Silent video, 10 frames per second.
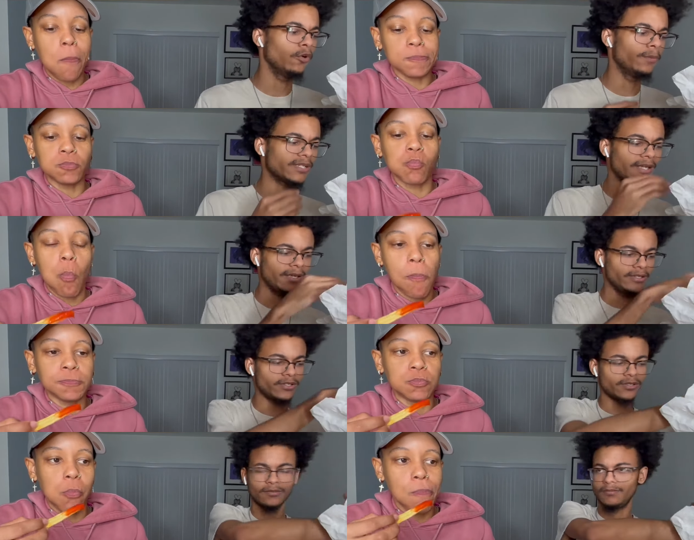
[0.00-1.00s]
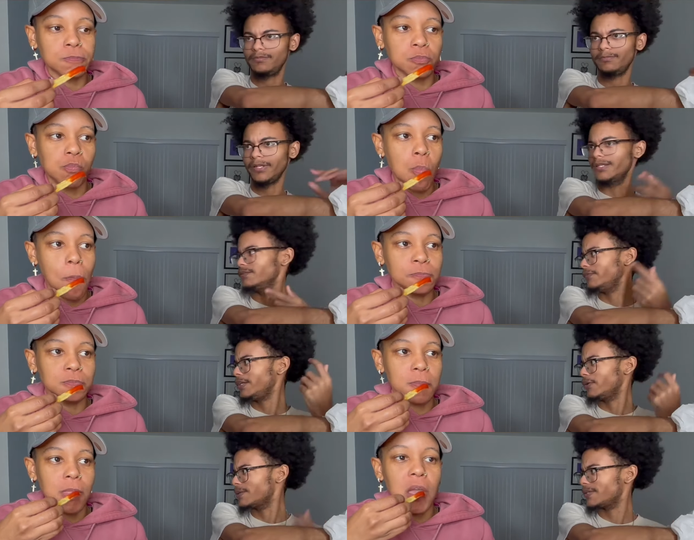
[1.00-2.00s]
Speaker 1: well, mm-hmm. besides playing
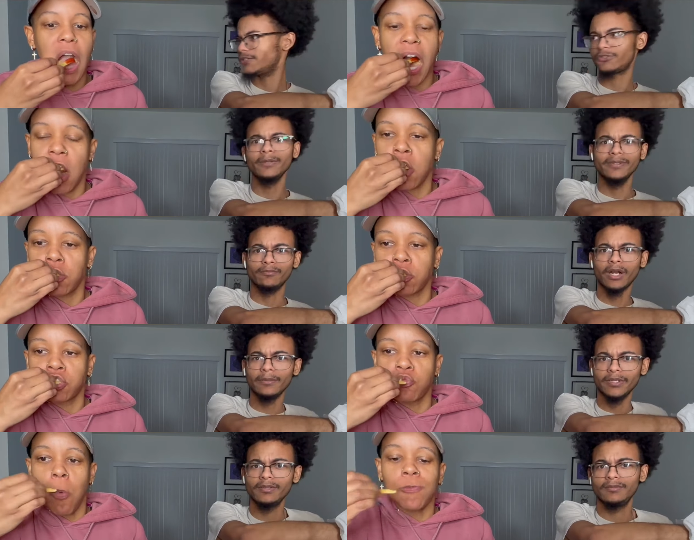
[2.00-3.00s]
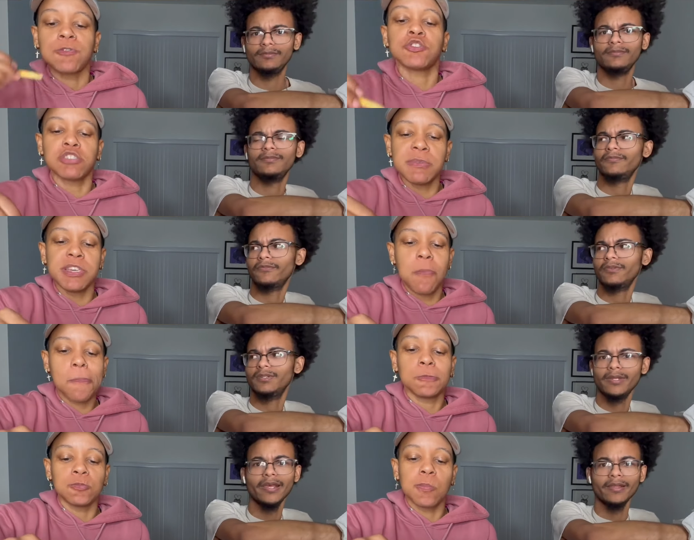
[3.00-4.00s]
video games, that streaming probably. Streaming.
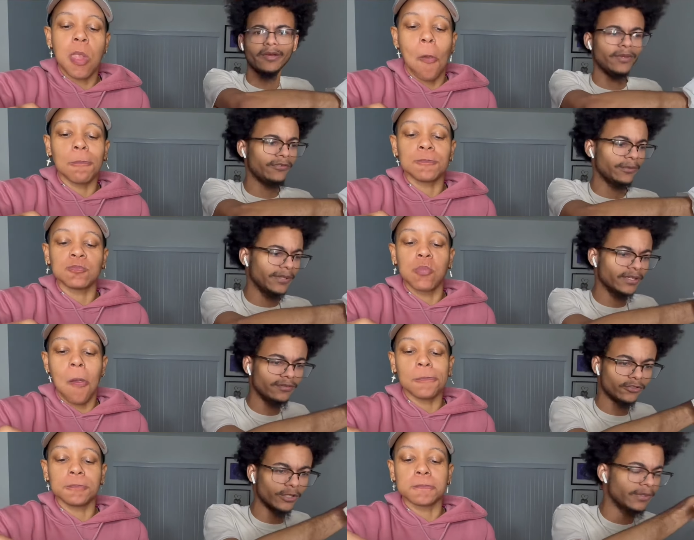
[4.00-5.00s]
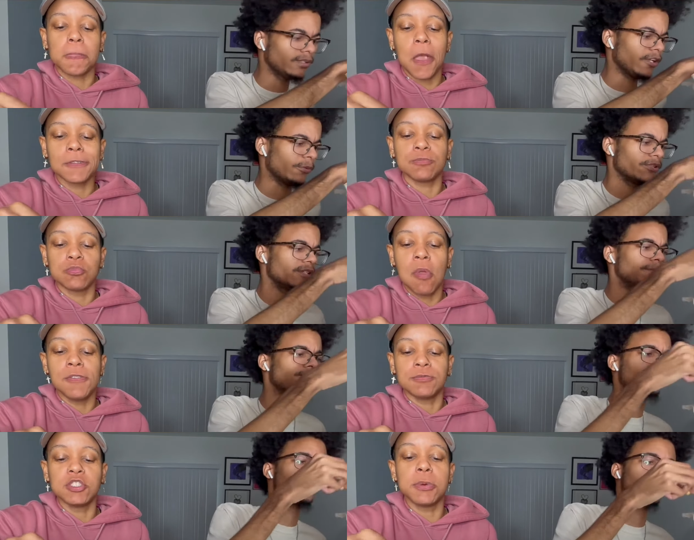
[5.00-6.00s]
Yeah, that would definitely be it. Streaming, hundred percent.
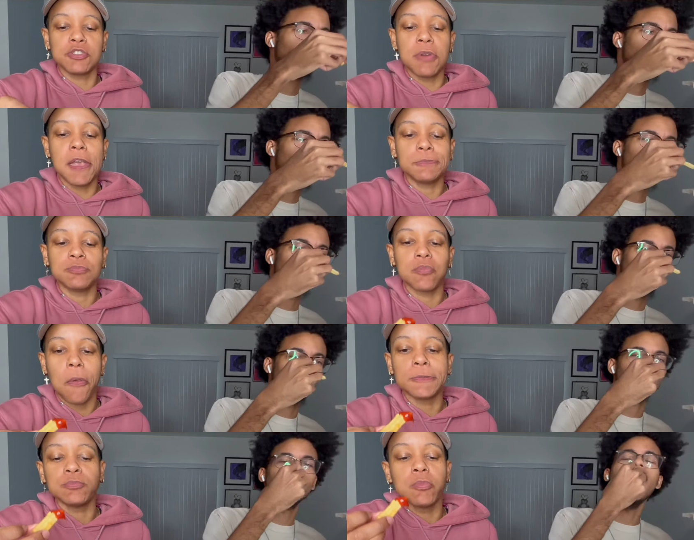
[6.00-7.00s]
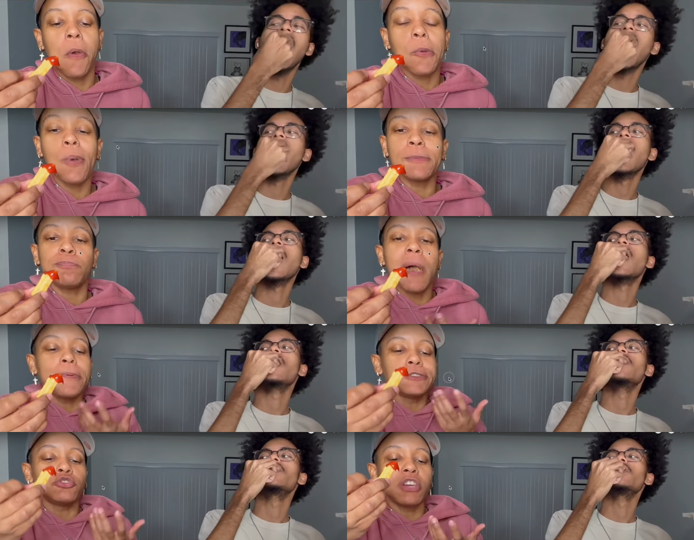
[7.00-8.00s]
Speaker 2: You would stream. Yes. That's
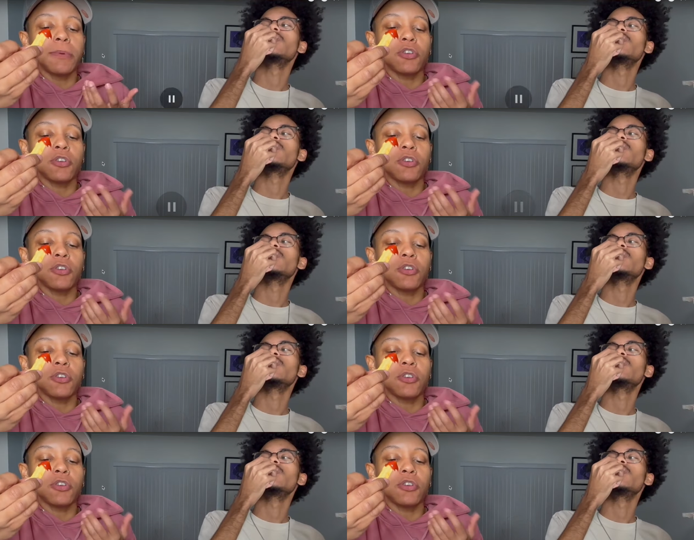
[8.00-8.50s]
that's like oh, the